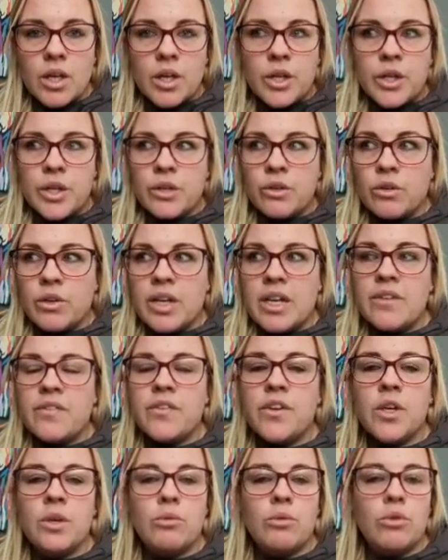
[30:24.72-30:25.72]
You know,
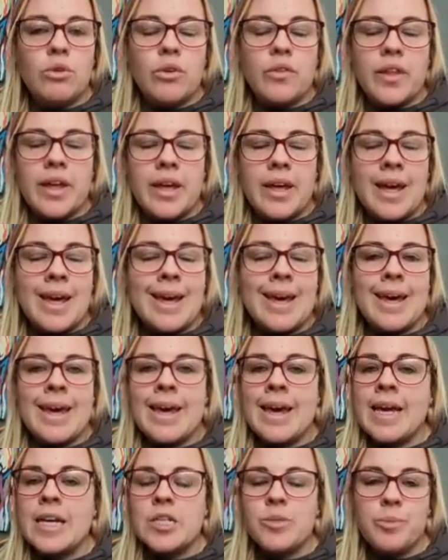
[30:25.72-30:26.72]
if you know they
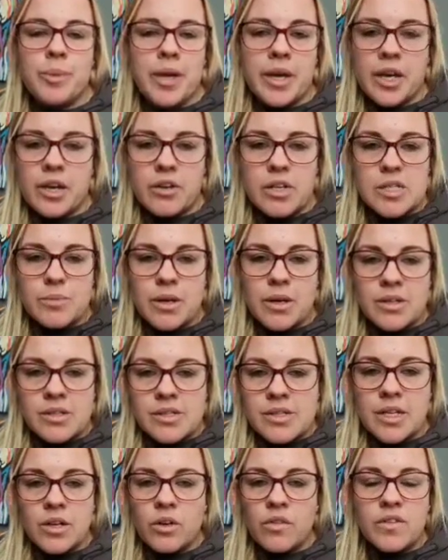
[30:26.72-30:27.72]
hate bakery
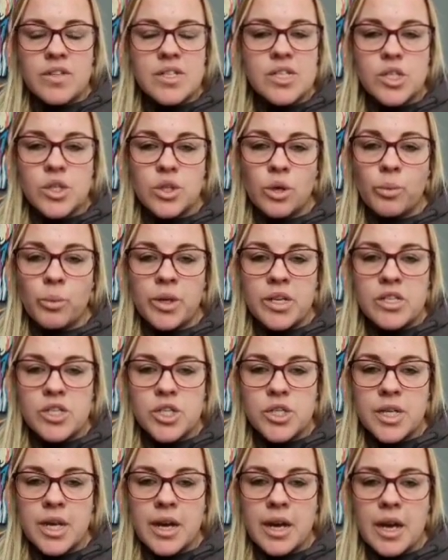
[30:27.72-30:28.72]
smells, then obviously don't
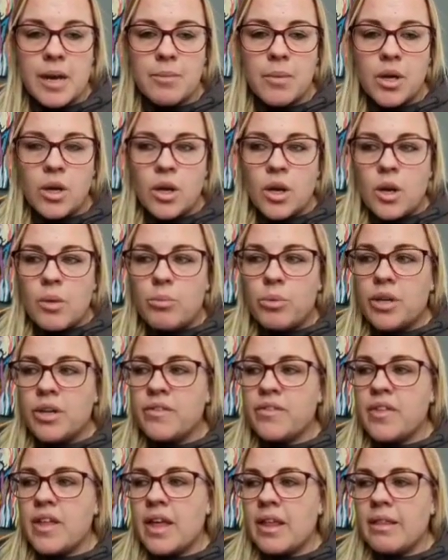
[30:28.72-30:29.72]
waste your time. But
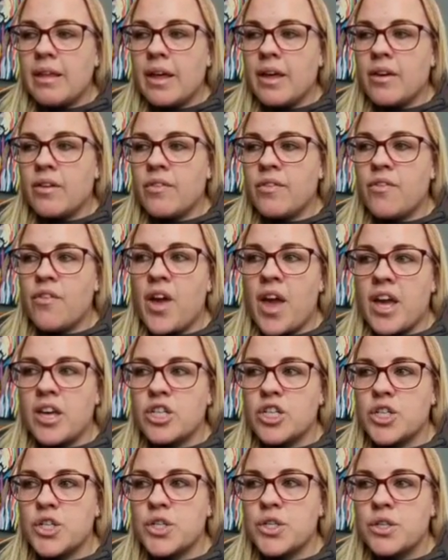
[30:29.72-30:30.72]
if they like
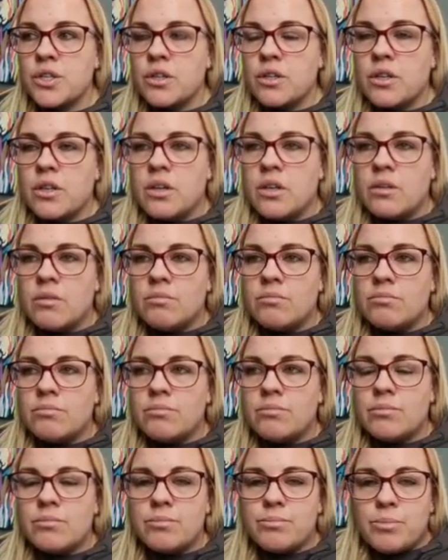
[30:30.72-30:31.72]
fresh,
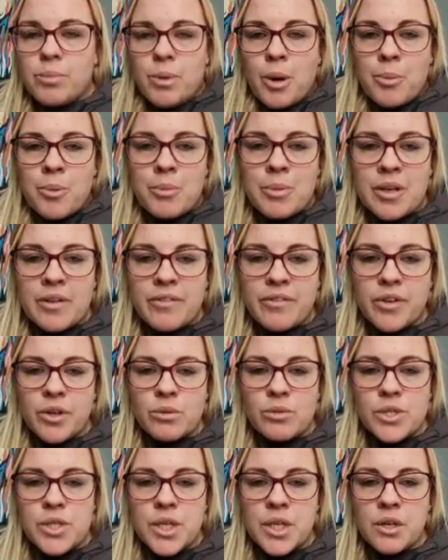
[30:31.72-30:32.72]
pop them in a
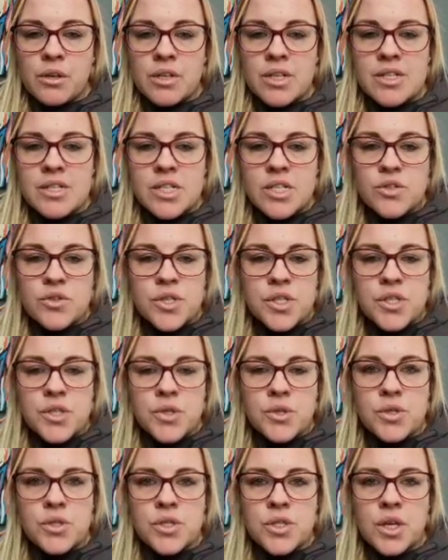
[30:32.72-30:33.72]
fruity or a citrus,
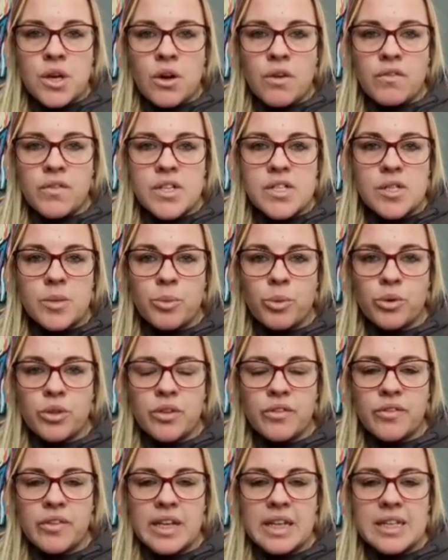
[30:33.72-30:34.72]
just to obviously
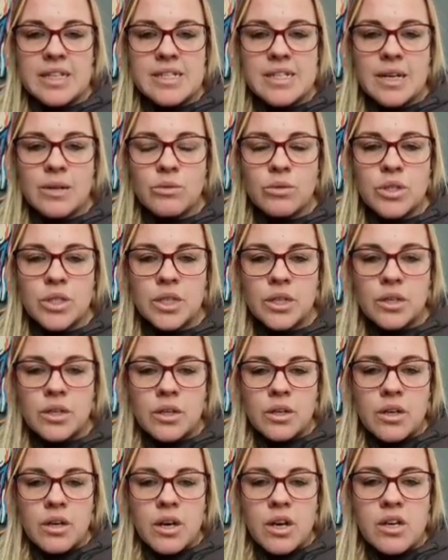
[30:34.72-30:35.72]
put the feelers out
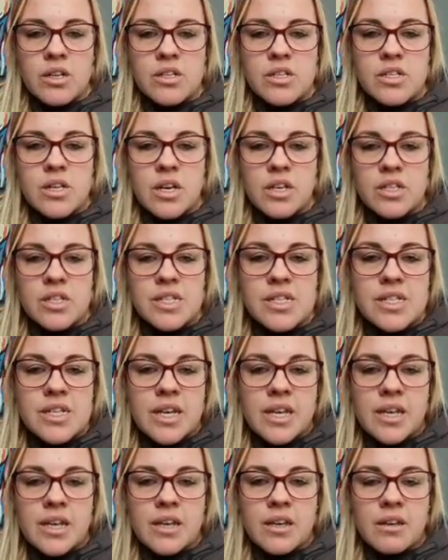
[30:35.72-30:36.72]
and
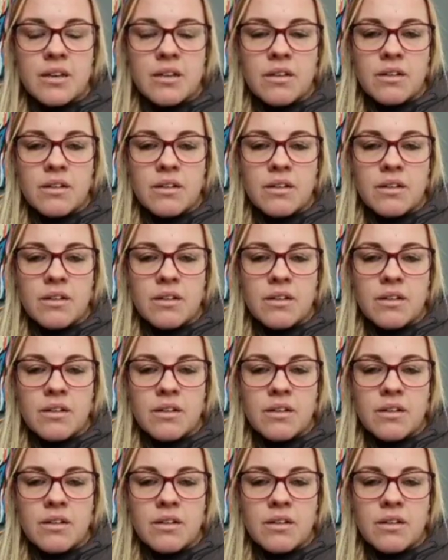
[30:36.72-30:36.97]
see